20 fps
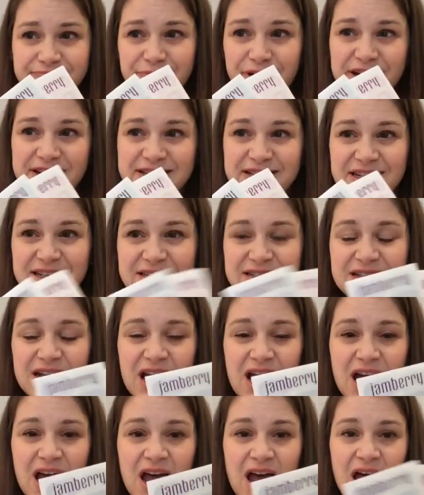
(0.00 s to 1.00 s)
prices,
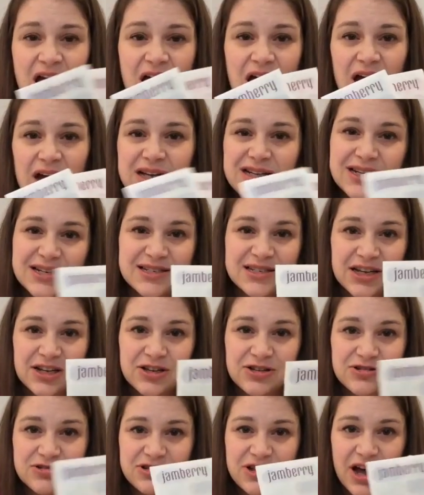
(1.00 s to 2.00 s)
it doesn't
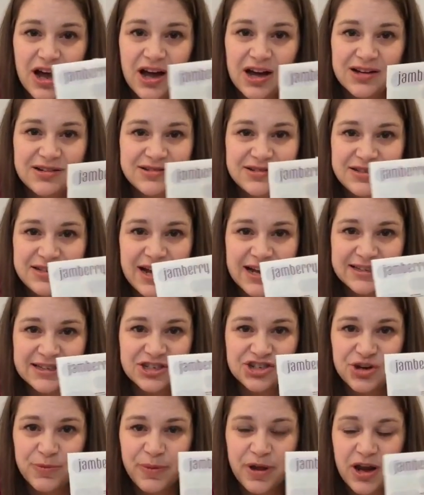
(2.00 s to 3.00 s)
include the tax
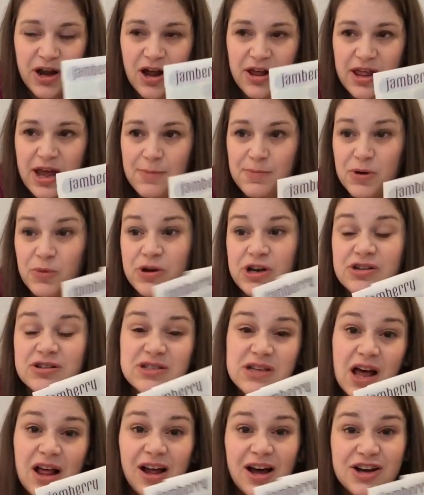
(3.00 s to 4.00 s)
and shipping and all that. But when you
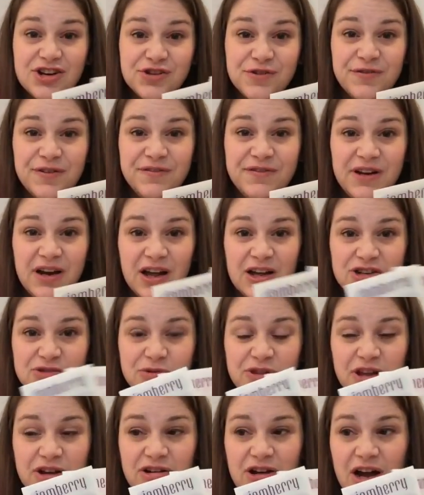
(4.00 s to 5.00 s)
sell $150
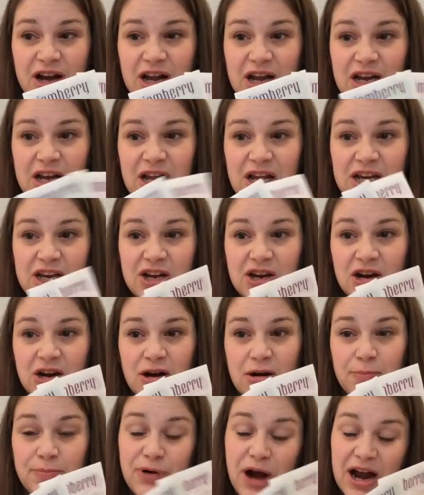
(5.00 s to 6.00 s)
worth of credit in
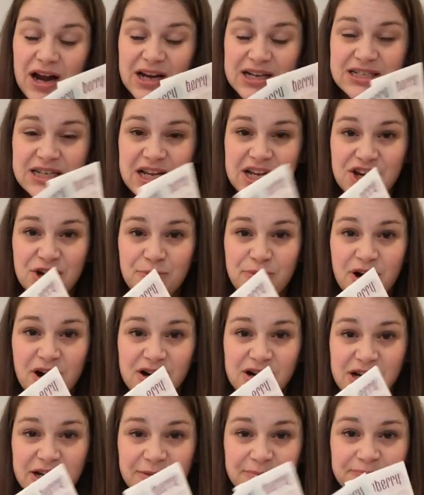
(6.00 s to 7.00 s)
your products in your
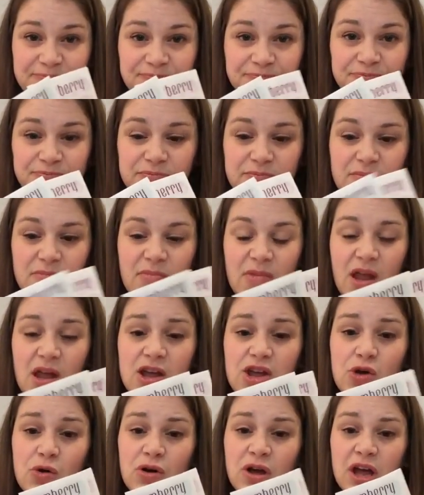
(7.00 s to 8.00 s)
party,
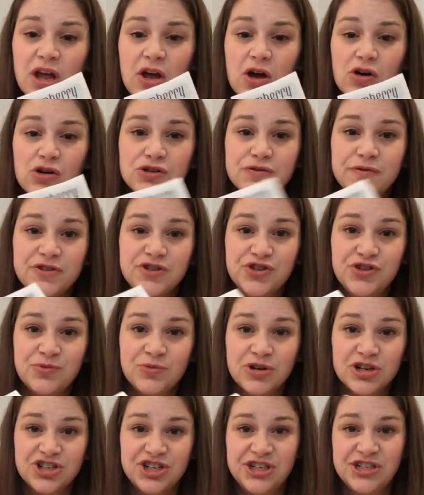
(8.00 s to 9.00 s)
you will get codes for 2
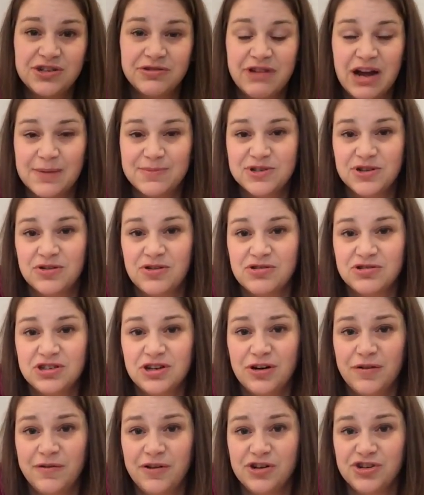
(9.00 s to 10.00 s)
more sheets of wraps. So those
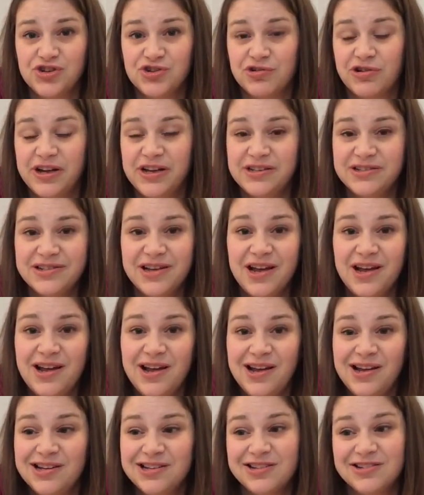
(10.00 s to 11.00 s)
are of your choice.
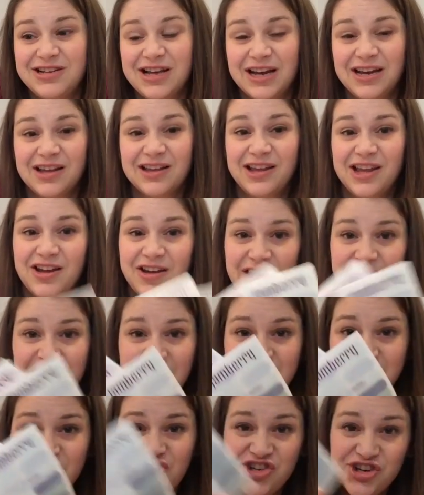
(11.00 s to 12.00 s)
So technically you get
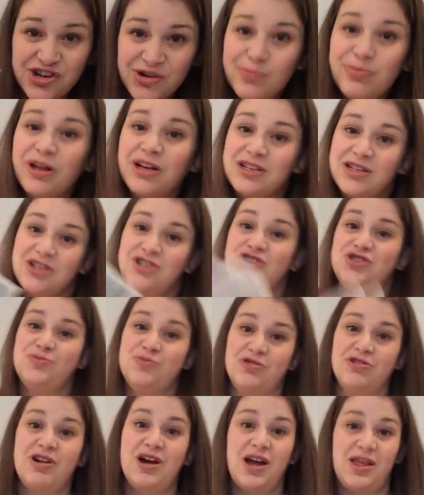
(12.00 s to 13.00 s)
these 2 plus 2
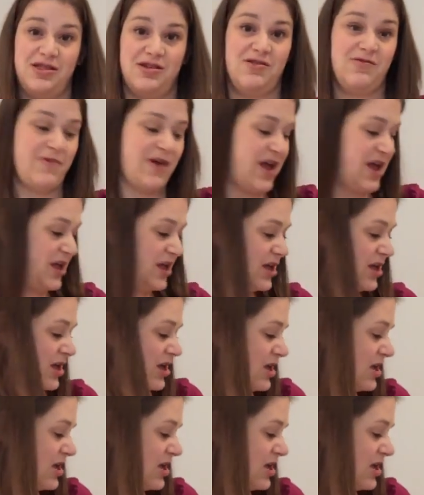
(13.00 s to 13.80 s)
more on their way.